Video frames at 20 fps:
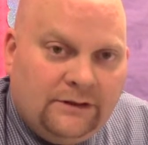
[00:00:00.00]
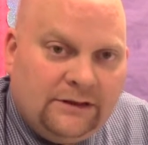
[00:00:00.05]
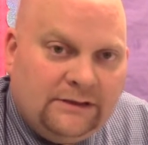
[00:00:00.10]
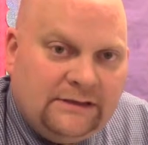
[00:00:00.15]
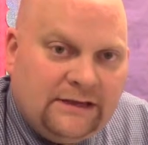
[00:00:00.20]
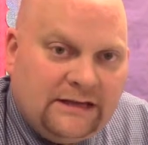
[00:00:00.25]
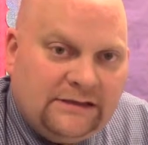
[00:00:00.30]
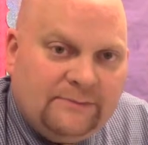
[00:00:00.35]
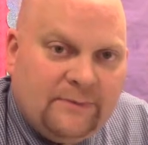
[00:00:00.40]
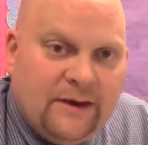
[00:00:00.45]

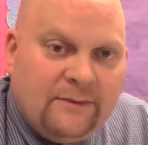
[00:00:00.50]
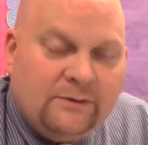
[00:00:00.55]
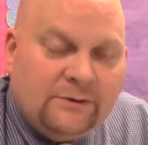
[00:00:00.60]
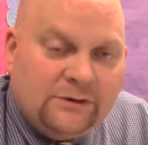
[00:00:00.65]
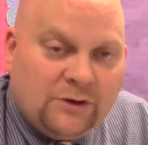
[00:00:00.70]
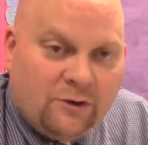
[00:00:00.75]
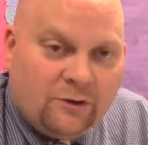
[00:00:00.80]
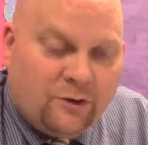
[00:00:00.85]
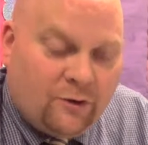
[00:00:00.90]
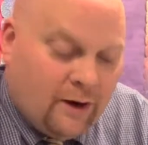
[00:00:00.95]
test
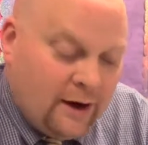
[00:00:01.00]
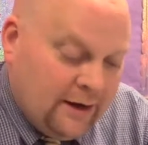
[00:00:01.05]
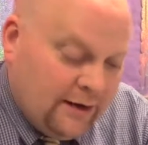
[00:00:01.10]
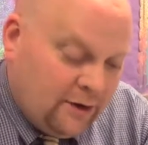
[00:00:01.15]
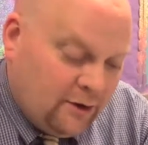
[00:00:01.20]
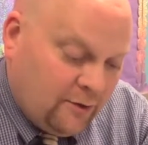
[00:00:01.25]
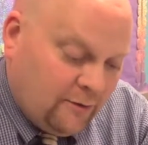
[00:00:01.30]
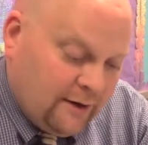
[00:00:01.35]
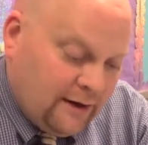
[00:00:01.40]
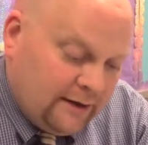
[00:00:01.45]
papers are
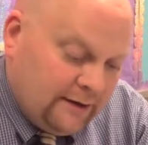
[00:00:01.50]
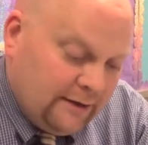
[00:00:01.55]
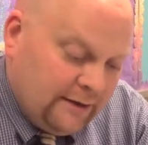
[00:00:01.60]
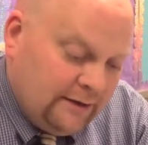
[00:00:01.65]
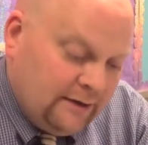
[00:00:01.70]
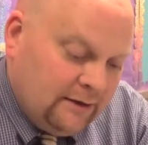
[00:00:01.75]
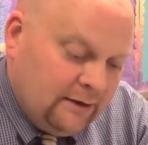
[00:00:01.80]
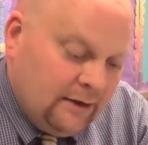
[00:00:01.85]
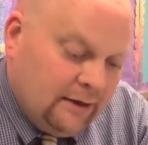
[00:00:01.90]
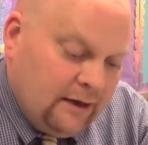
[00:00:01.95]
graded
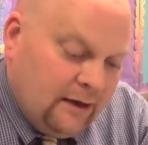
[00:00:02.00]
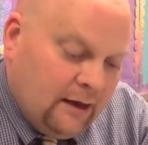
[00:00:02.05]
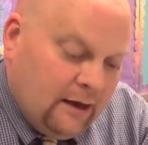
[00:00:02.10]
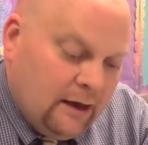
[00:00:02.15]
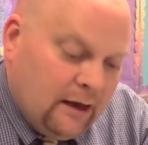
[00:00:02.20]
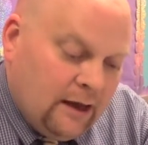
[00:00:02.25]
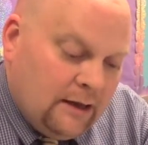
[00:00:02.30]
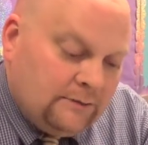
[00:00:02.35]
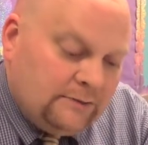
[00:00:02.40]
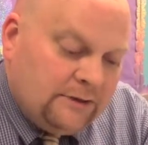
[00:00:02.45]
correctly.
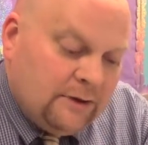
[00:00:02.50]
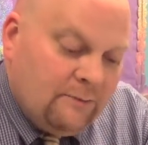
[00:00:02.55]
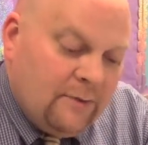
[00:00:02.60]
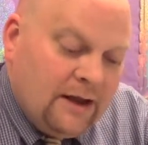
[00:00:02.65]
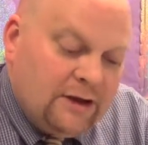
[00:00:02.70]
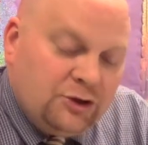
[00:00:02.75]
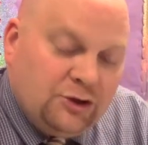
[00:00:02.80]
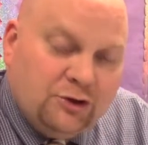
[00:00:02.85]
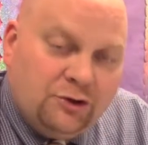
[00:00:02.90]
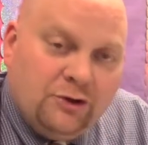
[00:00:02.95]
So
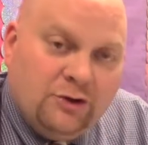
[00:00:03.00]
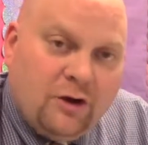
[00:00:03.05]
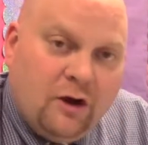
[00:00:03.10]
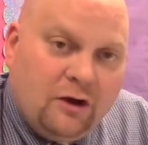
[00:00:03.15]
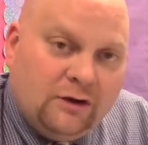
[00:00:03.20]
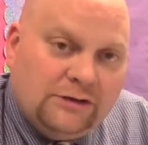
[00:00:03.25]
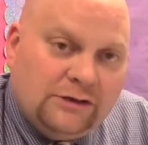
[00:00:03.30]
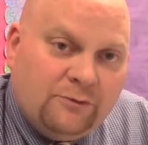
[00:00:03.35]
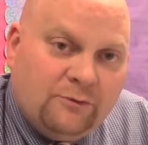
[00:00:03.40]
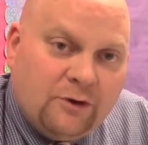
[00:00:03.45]
make sure you
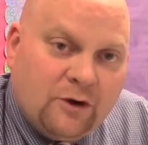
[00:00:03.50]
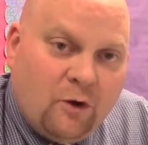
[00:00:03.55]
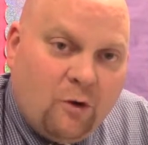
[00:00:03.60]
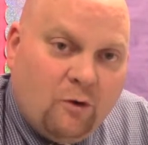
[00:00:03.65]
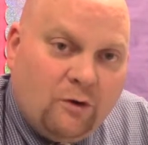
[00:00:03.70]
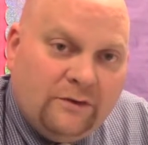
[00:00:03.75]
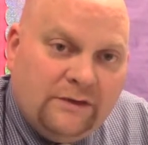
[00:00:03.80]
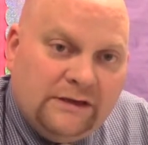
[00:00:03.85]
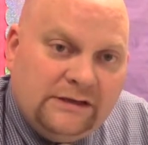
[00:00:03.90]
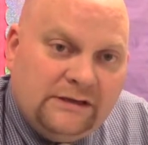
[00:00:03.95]
also
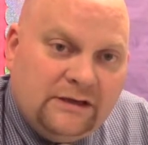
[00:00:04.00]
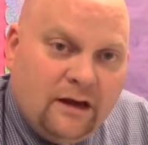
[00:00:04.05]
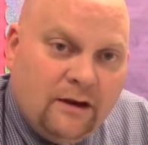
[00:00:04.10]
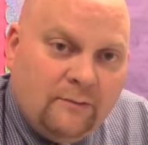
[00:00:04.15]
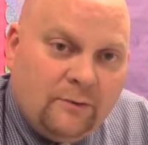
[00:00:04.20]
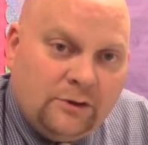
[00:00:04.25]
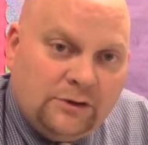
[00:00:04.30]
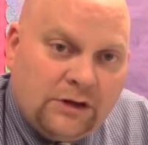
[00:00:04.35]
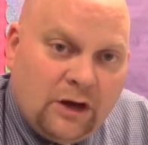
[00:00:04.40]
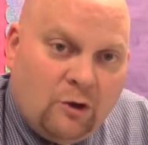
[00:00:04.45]
record these
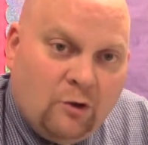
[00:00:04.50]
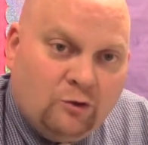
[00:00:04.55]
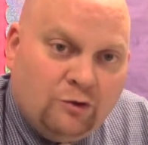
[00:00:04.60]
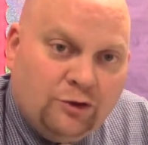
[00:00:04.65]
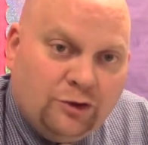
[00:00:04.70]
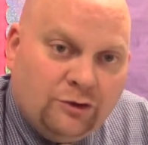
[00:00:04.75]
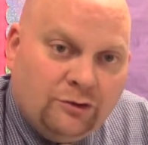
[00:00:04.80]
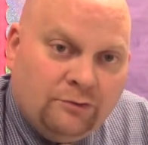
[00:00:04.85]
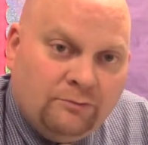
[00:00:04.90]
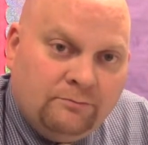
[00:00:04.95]
numbers
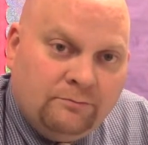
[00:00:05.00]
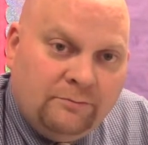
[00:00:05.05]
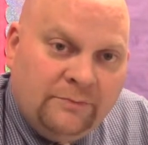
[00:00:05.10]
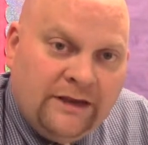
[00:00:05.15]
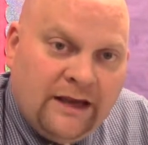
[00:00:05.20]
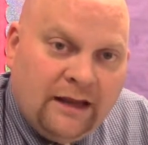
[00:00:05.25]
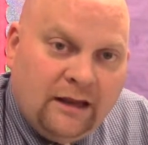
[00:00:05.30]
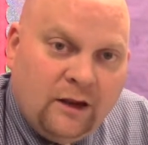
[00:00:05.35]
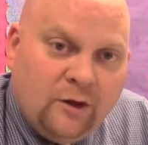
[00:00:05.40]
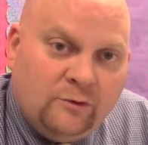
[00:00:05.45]
on your
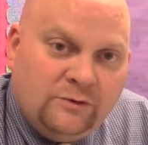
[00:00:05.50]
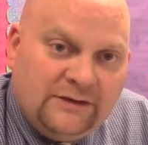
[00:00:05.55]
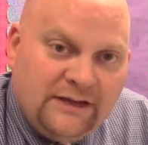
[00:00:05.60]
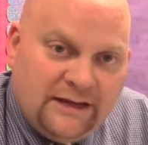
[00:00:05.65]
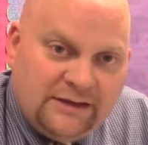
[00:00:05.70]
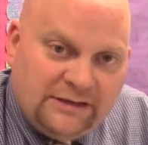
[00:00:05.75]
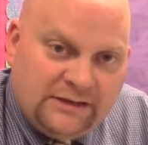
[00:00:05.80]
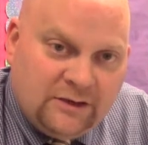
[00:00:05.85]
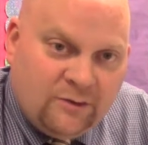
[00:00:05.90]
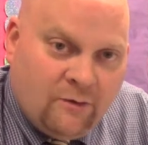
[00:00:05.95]
yellow
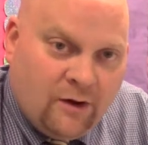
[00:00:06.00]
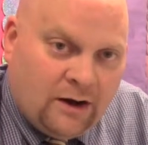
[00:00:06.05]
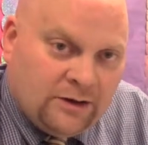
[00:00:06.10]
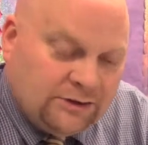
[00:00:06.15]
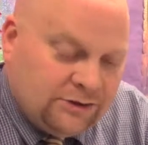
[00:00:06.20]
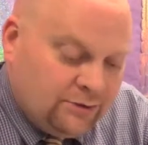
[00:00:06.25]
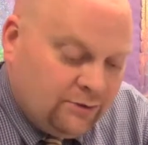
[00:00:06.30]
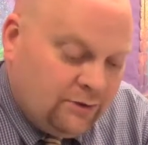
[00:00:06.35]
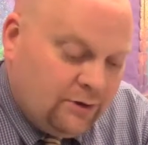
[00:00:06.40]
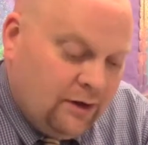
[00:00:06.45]
testing
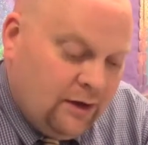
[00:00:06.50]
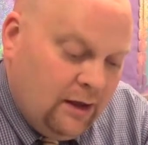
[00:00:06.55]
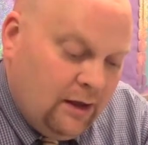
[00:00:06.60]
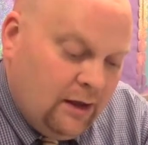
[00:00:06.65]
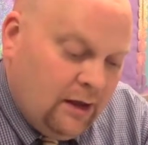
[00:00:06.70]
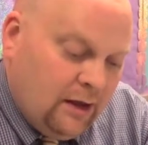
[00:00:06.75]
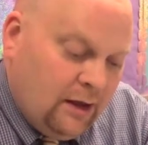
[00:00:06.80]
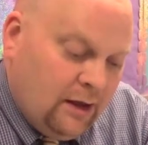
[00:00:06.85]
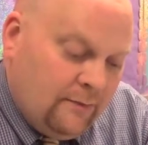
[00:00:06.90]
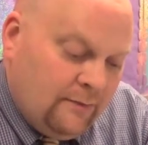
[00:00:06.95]
roster
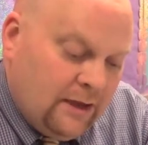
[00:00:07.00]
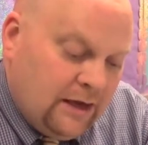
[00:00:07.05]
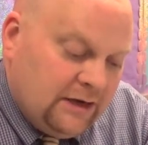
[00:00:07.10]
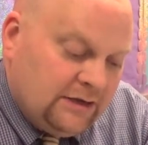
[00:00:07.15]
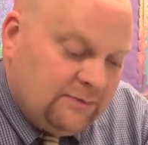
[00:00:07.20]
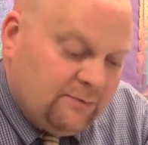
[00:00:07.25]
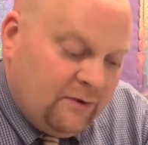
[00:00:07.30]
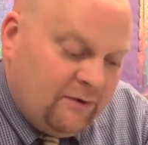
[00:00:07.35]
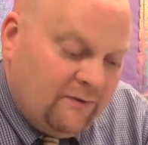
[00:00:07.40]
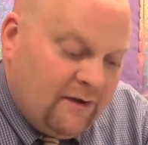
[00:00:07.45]
that
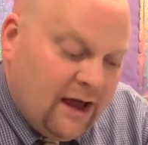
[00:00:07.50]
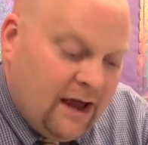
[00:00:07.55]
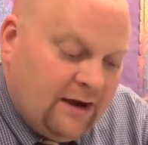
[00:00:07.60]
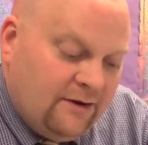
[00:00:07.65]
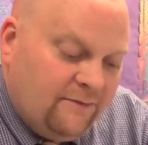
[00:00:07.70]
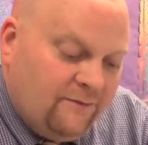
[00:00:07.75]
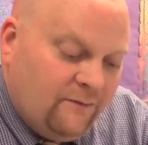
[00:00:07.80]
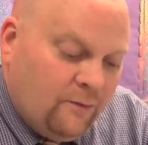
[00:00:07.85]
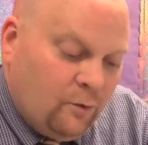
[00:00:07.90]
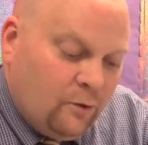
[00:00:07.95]
is
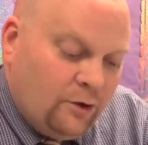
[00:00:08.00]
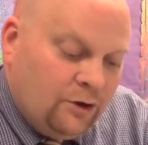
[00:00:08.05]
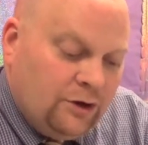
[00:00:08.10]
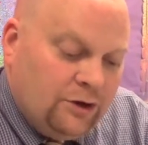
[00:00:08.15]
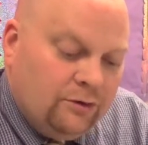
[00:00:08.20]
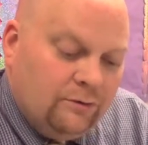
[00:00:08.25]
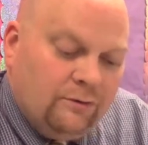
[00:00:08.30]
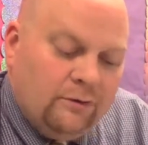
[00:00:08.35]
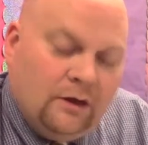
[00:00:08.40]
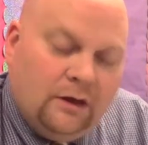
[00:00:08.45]
provided for
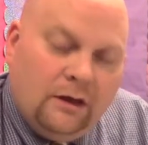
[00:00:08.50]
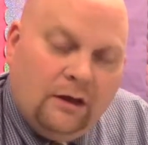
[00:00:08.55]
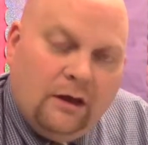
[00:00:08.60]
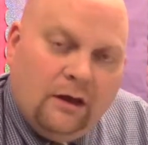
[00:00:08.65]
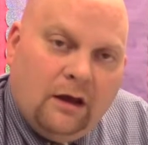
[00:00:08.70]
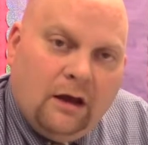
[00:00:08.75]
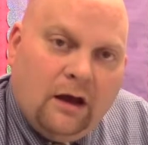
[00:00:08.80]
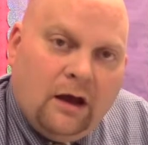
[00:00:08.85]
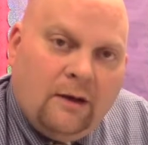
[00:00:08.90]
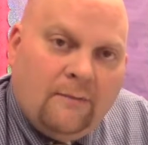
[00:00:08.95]
you.
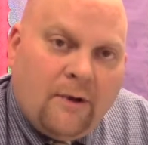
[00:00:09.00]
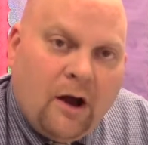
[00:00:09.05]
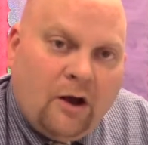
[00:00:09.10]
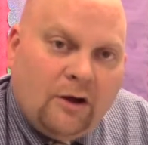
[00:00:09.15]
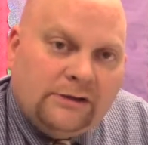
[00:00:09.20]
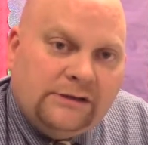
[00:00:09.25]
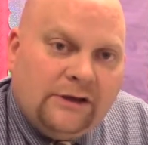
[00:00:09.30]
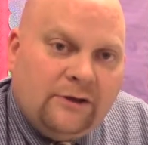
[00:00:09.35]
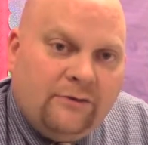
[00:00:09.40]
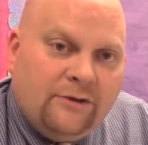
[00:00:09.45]

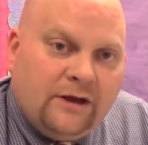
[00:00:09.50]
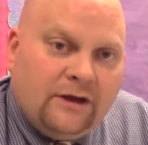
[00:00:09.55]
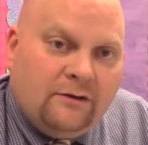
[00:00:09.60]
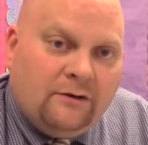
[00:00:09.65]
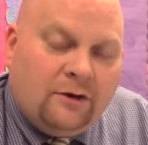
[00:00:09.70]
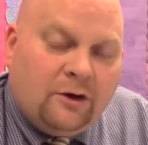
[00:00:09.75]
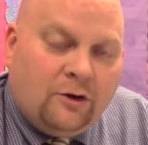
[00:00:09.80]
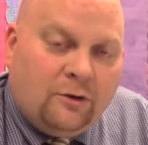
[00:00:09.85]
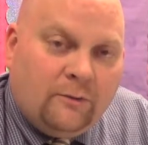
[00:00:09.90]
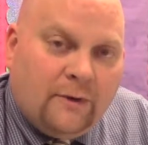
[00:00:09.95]
Also,
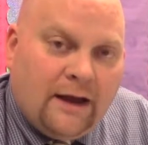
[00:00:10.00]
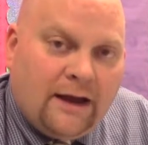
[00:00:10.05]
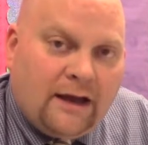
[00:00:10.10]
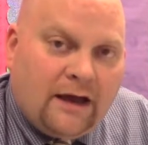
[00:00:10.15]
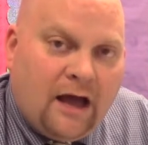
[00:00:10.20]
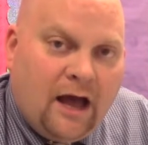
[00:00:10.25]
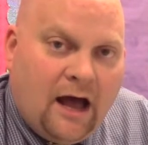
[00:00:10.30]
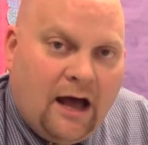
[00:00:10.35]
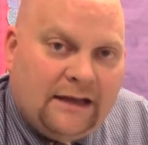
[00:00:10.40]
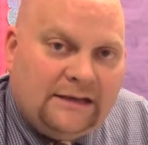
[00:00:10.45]
the
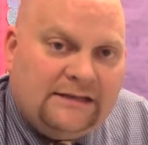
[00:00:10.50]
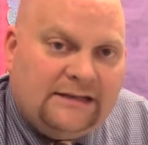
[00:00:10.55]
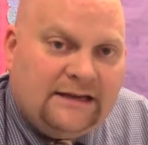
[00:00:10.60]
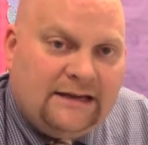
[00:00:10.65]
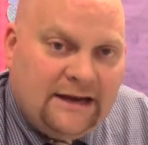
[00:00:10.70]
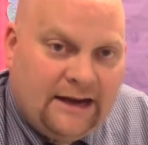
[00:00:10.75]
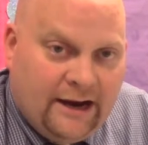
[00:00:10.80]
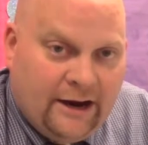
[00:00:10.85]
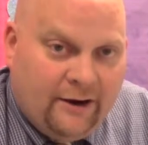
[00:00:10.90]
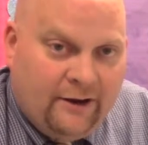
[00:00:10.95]
correct
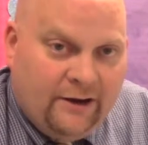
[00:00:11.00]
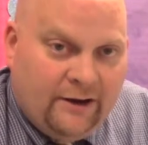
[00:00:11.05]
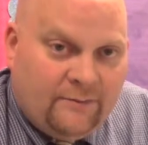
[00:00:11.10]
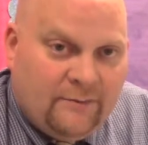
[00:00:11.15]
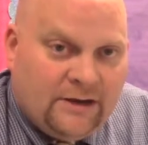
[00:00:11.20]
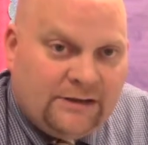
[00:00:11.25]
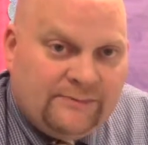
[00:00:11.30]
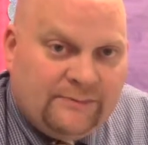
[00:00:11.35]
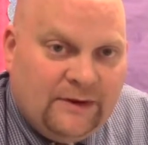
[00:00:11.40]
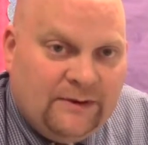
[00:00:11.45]
content area
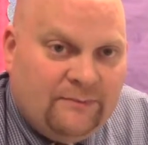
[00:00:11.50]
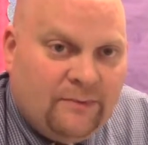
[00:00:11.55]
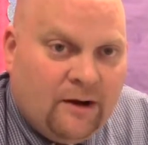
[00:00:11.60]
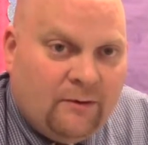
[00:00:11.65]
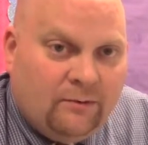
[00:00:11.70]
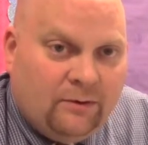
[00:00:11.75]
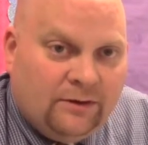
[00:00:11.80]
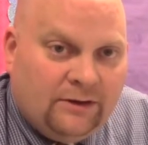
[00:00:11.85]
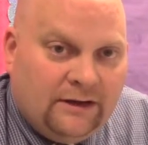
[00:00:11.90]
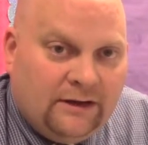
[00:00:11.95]
must be
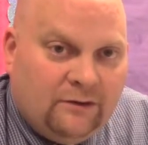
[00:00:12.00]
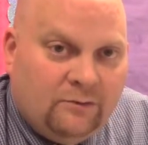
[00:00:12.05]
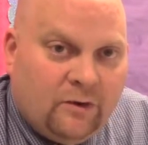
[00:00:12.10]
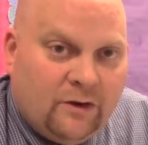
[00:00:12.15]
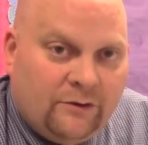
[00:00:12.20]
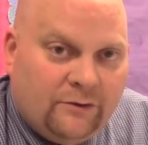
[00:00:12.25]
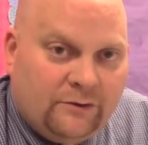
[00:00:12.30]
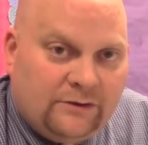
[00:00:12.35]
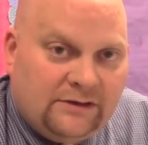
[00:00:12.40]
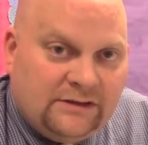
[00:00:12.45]
bubbled in,
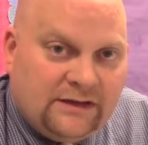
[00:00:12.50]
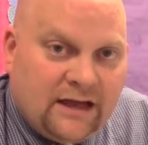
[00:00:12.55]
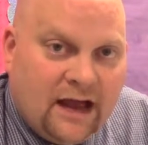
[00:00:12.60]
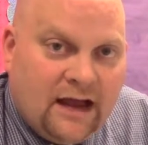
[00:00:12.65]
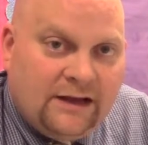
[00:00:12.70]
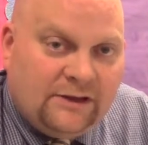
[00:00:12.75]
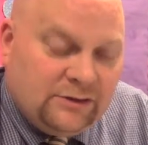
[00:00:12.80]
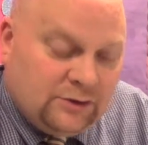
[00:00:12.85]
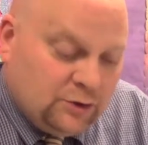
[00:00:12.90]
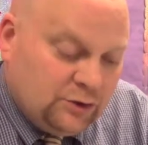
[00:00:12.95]
whether it's
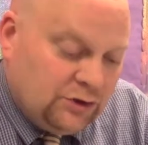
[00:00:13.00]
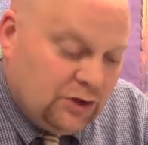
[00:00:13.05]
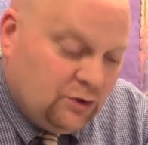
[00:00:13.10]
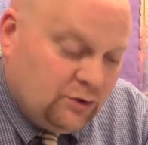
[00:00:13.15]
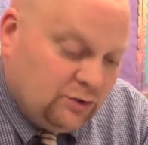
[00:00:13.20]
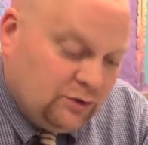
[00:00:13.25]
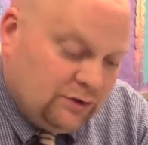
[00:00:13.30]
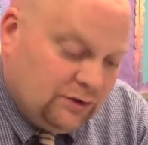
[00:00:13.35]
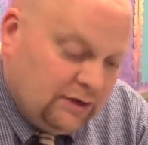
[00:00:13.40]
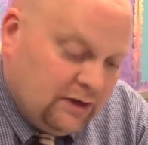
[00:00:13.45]
science or
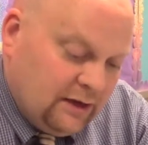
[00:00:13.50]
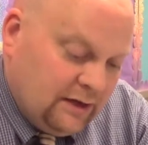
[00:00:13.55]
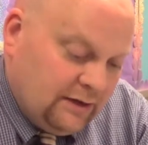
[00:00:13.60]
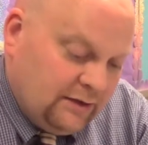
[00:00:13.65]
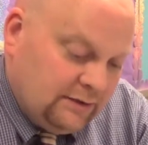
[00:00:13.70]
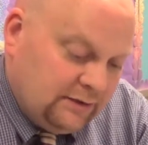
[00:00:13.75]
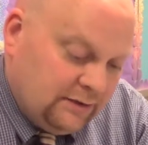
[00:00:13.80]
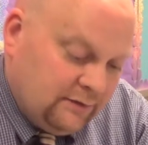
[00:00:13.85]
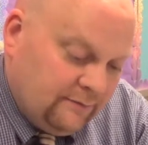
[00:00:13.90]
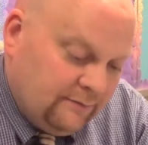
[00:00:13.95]
social
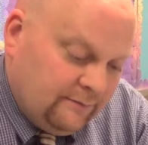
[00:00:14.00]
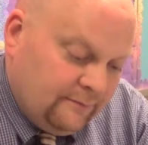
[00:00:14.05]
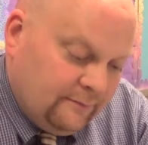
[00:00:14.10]
studies.